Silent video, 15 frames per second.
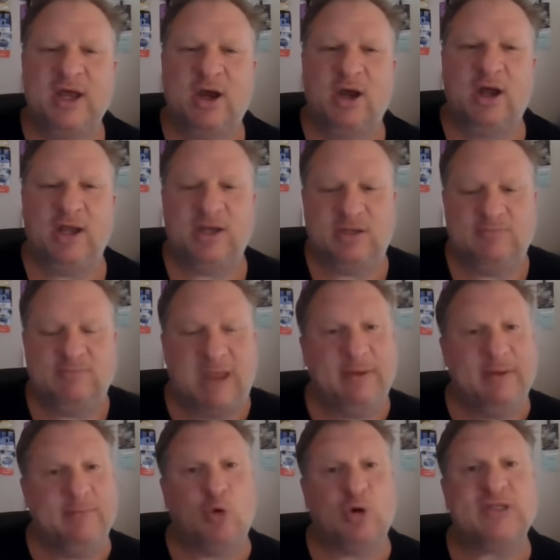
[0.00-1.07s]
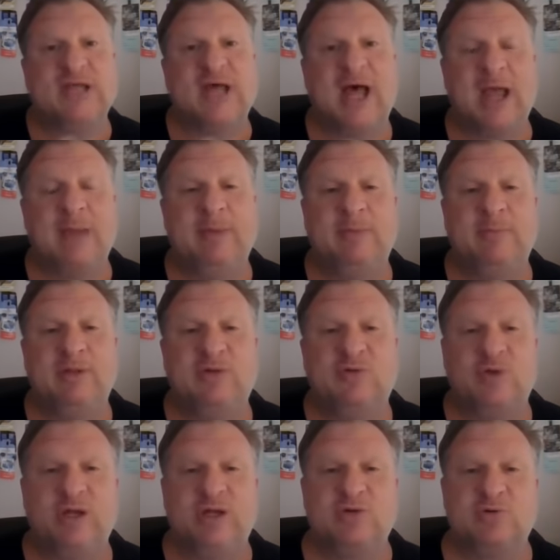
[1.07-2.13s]
Uh, maybe more time in
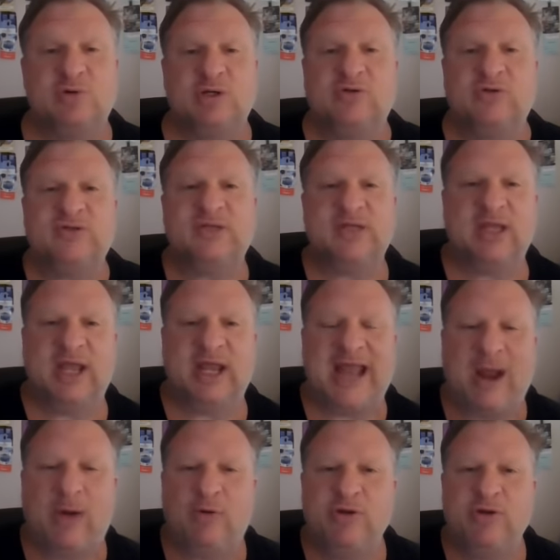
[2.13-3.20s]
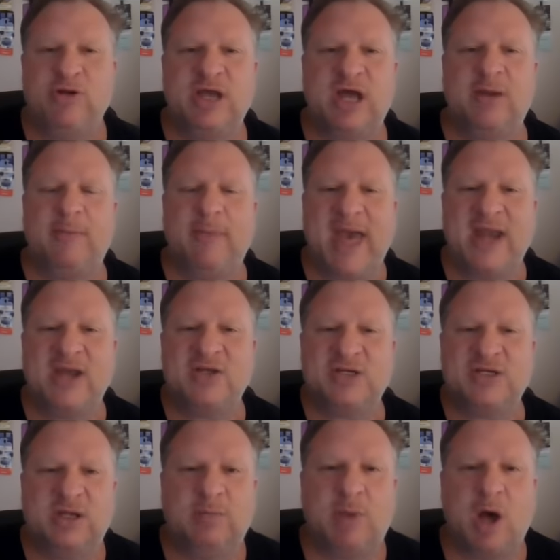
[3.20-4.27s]
between drills. And how are you kind of
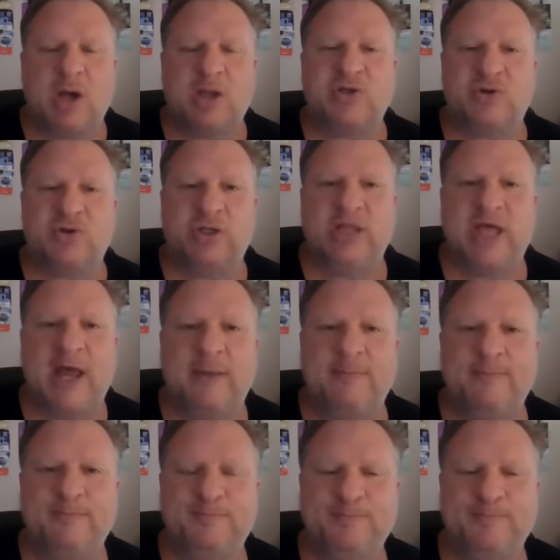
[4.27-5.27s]
managing and monitoring that?